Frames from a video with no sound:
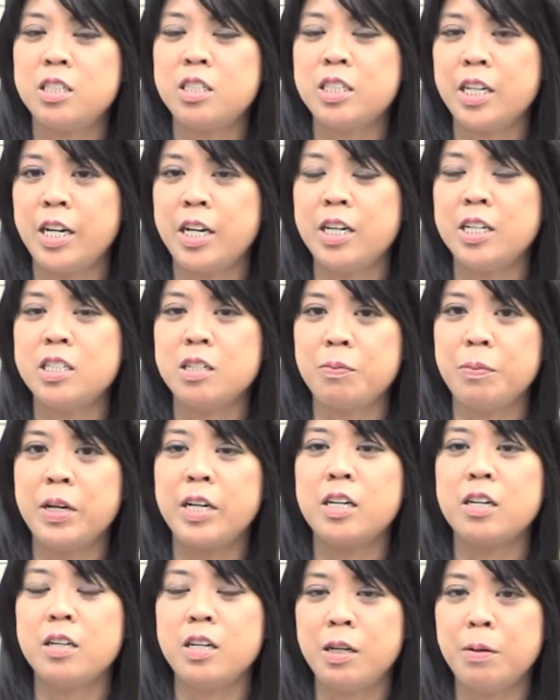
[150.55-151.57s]
change and make
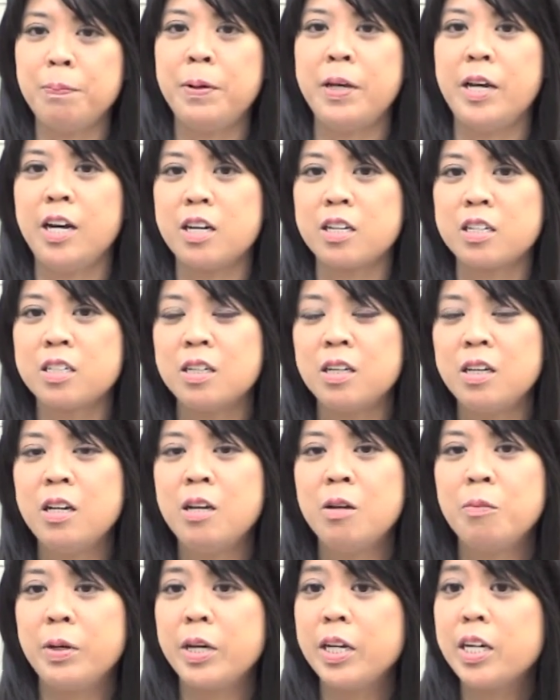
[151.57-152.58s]
an impact,
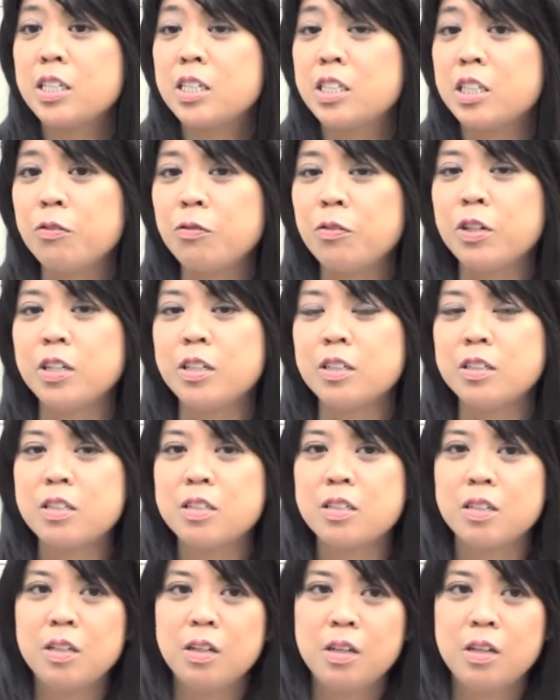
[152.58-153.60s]
make a difference.